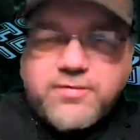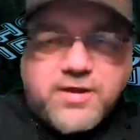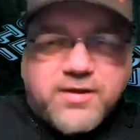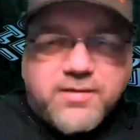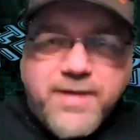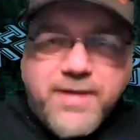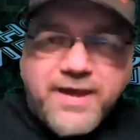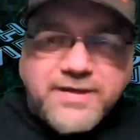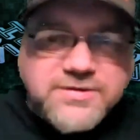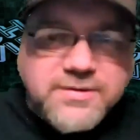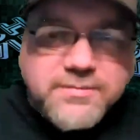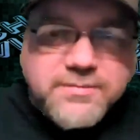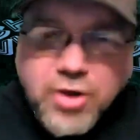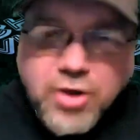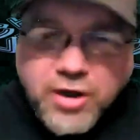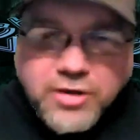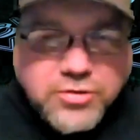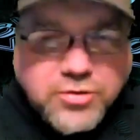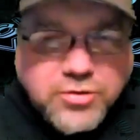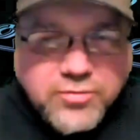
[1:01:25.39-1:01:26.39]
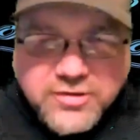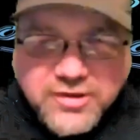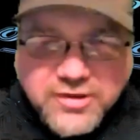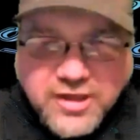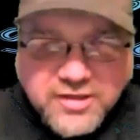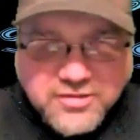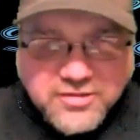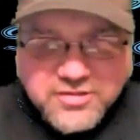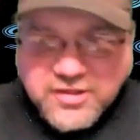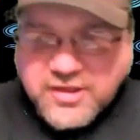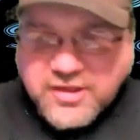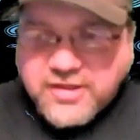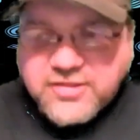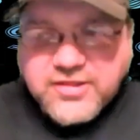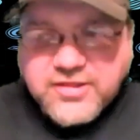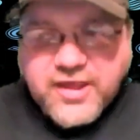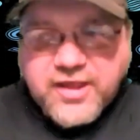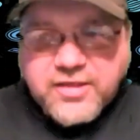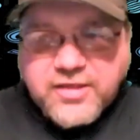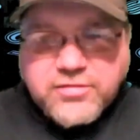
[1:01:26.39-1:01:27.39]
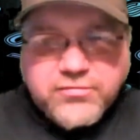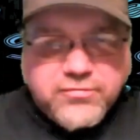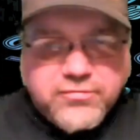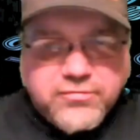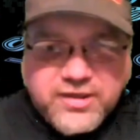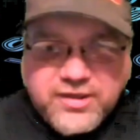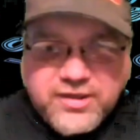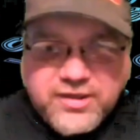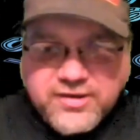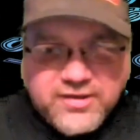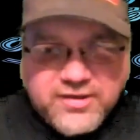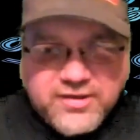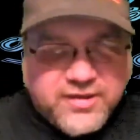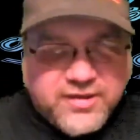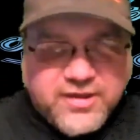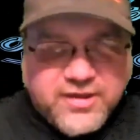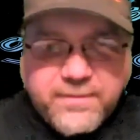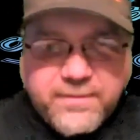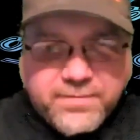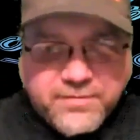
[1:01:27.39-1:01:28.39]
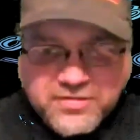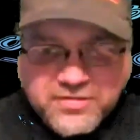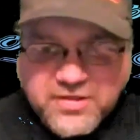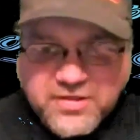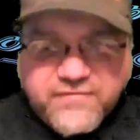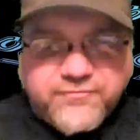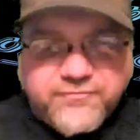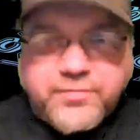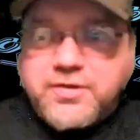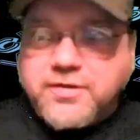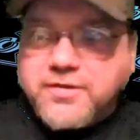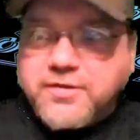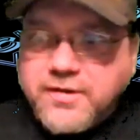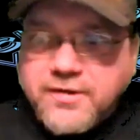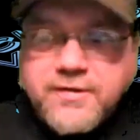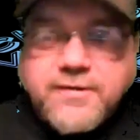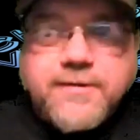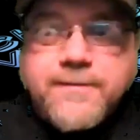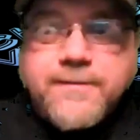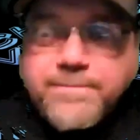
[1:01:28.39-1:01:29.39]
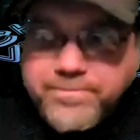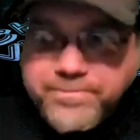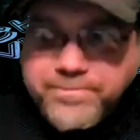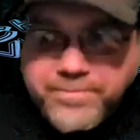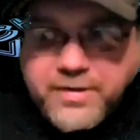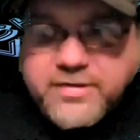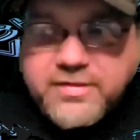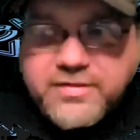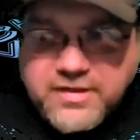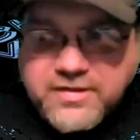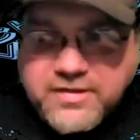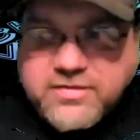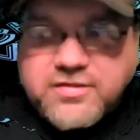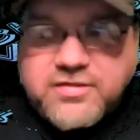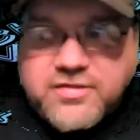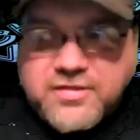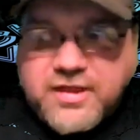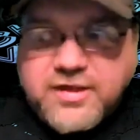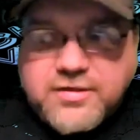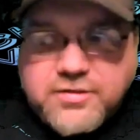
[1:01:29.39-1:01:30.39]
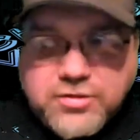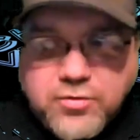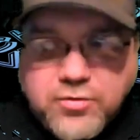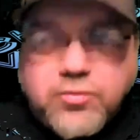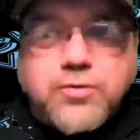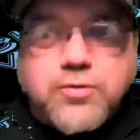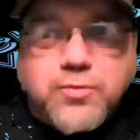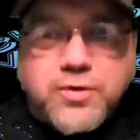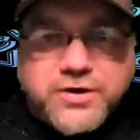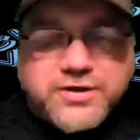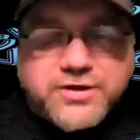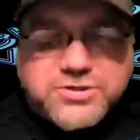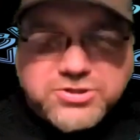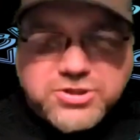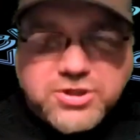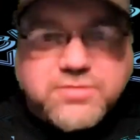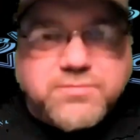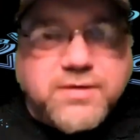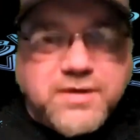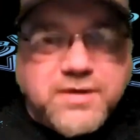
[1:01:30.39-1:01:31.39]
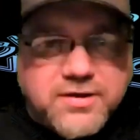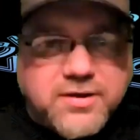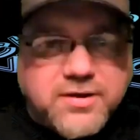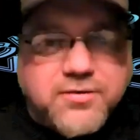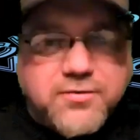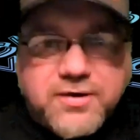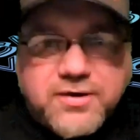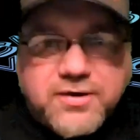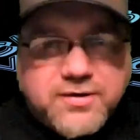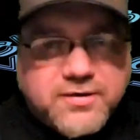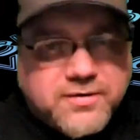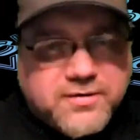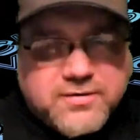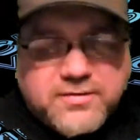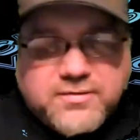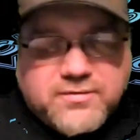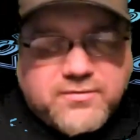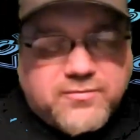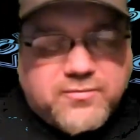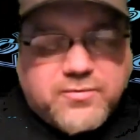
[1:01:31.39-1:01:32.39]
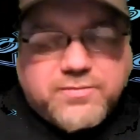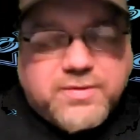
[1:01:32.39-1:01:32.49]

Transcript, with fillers: Like imagine him not doing that sing and dance routine and that type of stuff, but but just like doing what he should be doing would